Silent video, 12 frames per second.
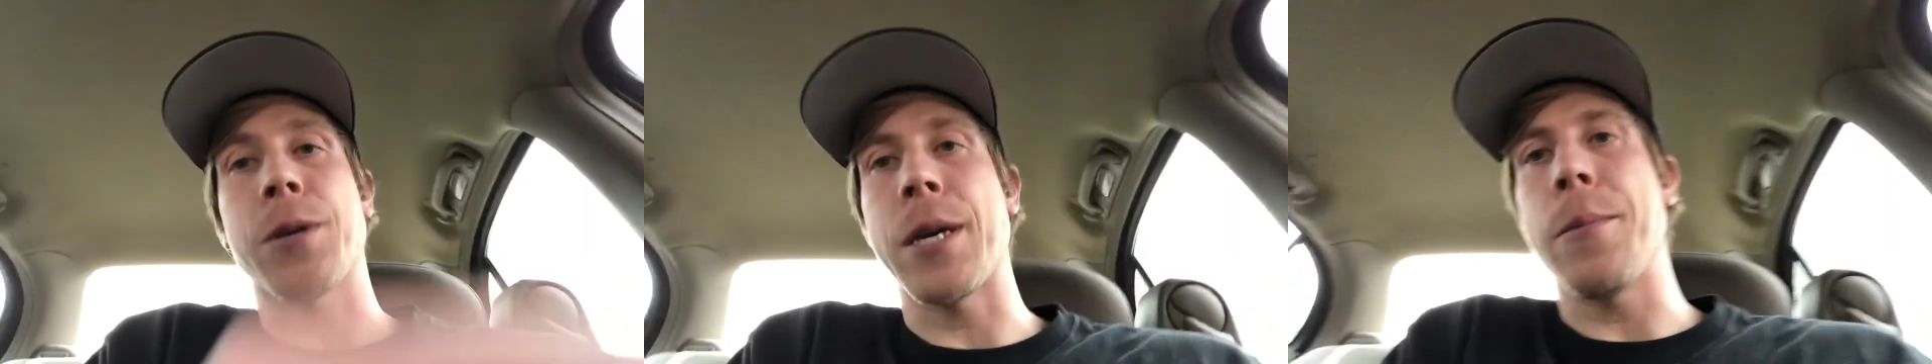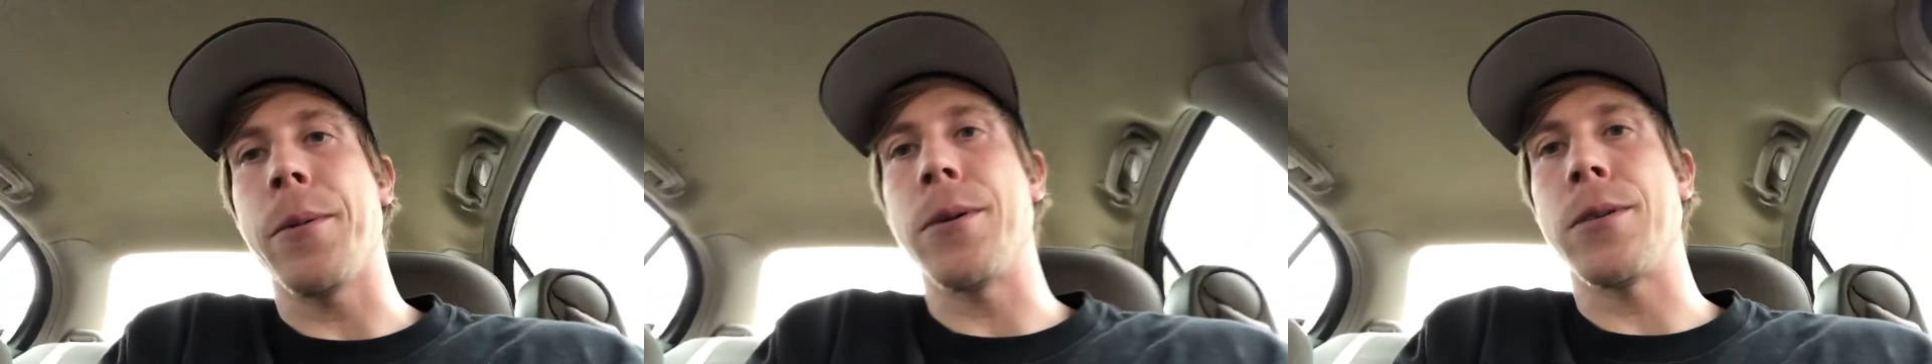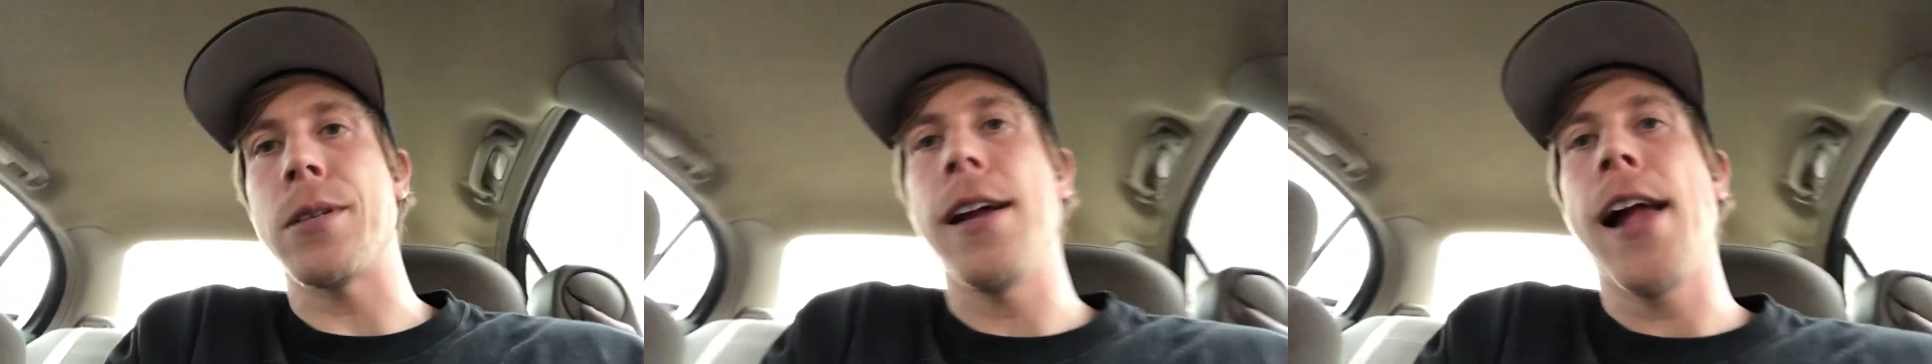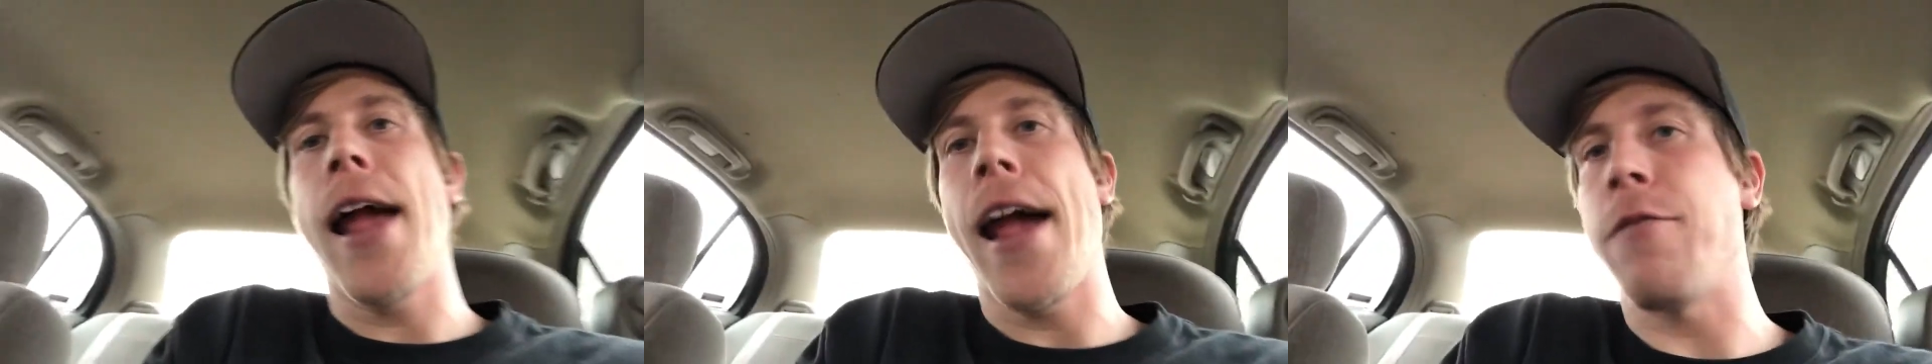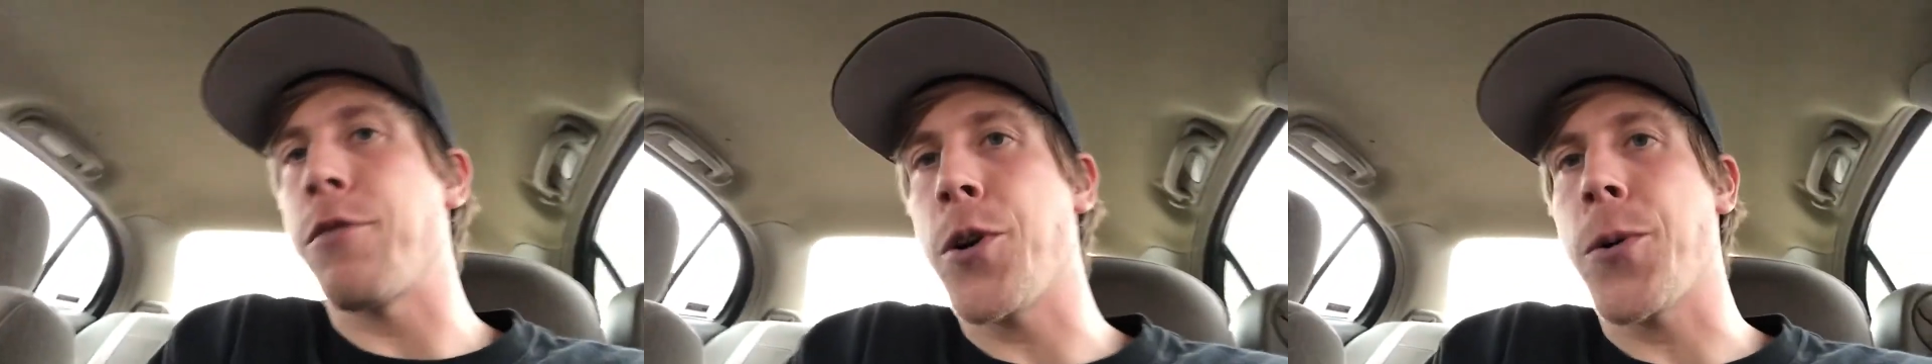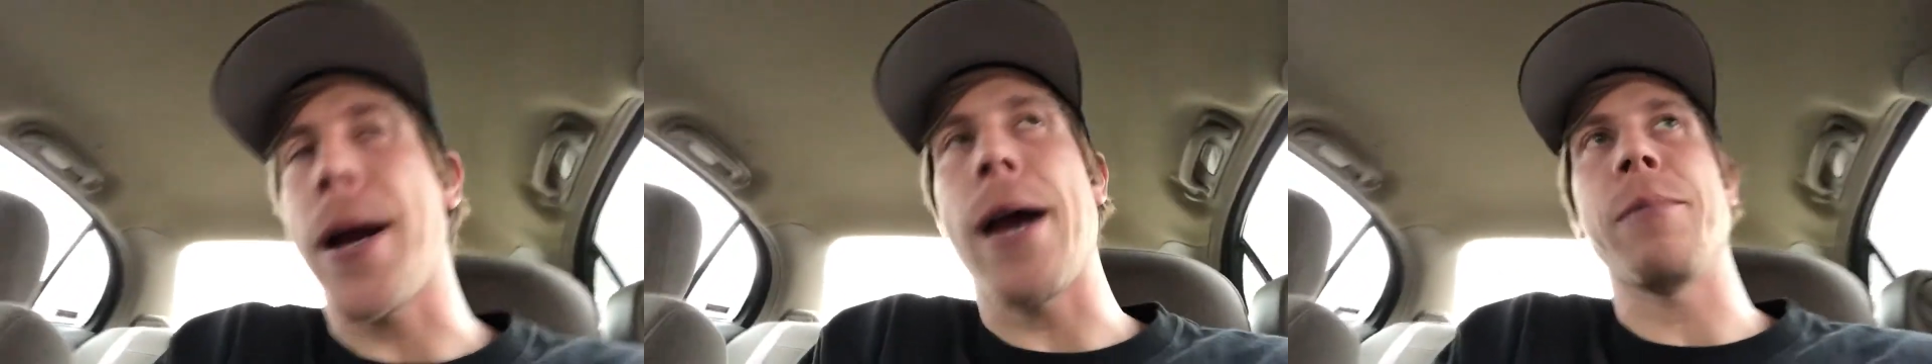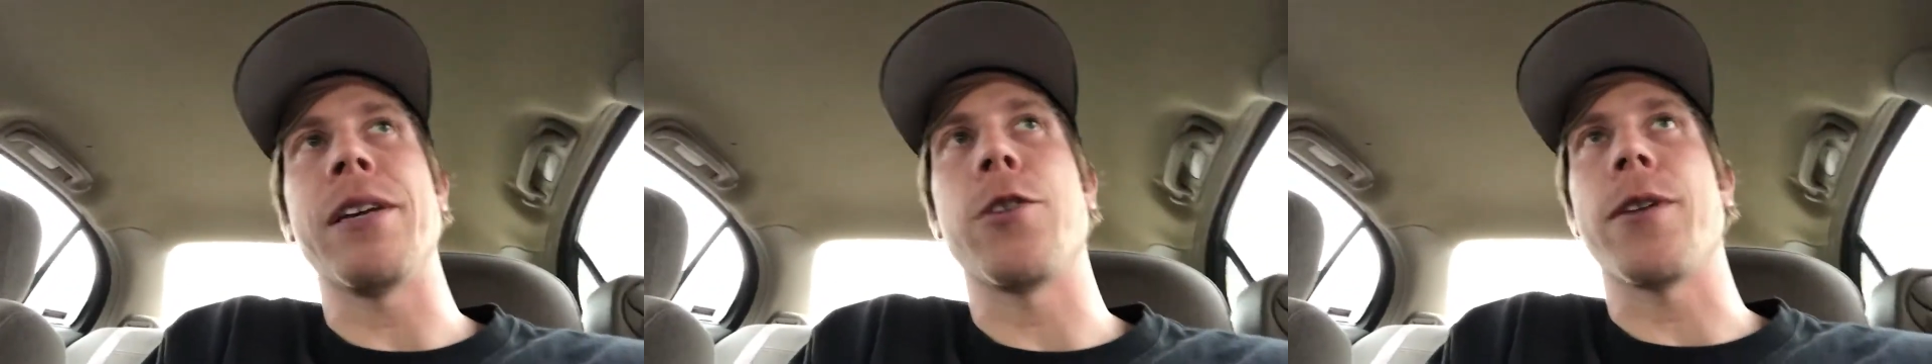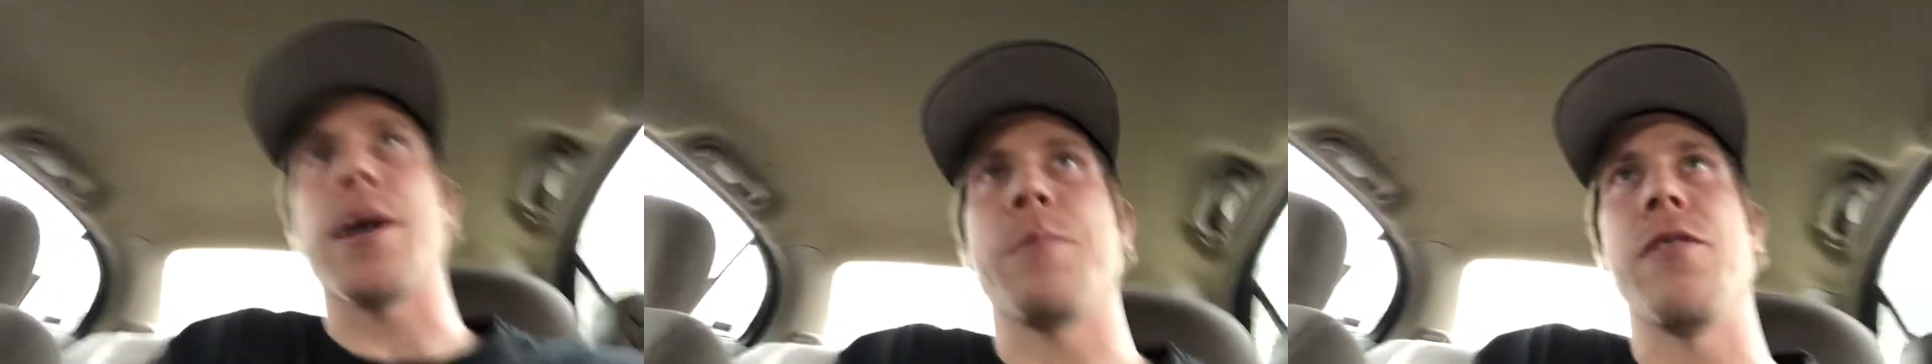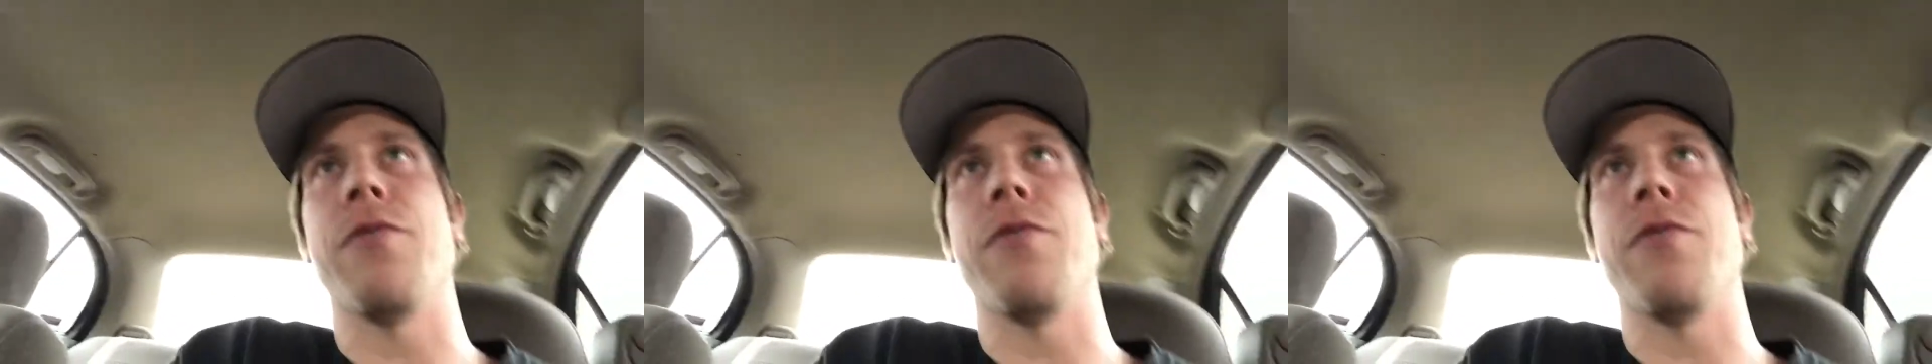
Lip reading: keepers have crappy